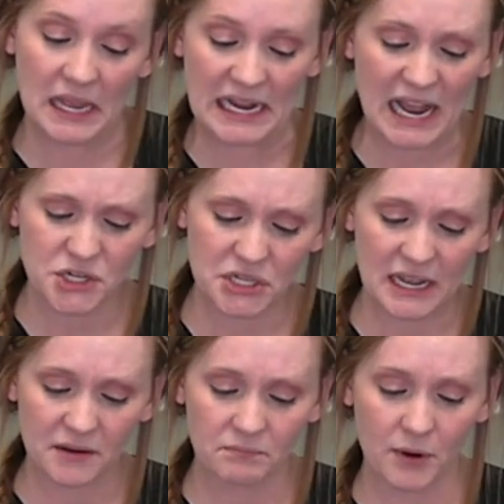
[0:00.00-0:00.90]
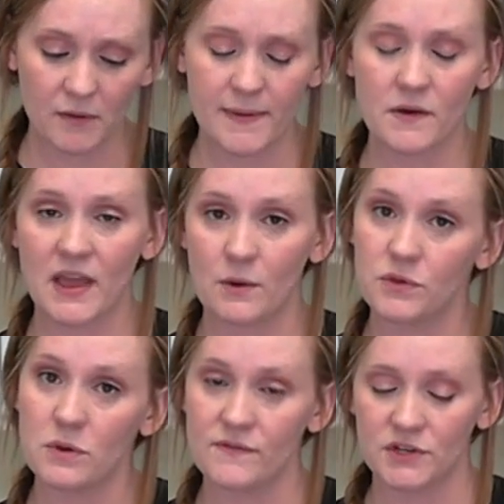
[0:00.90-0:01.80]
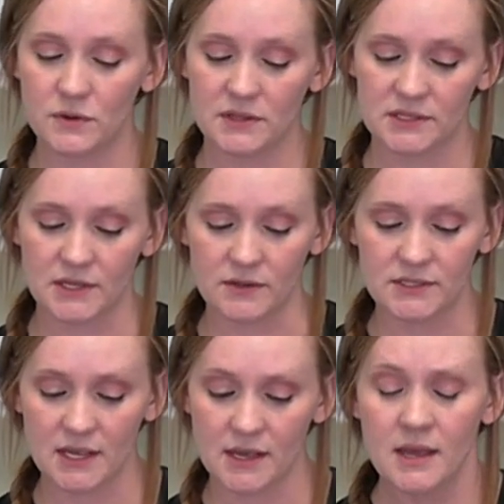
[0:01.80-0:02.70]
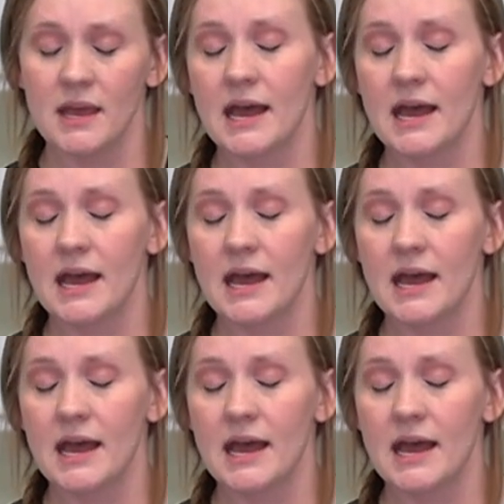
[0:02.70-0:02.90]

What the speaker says: and actually I'd probably be okay with you even doing the salsa,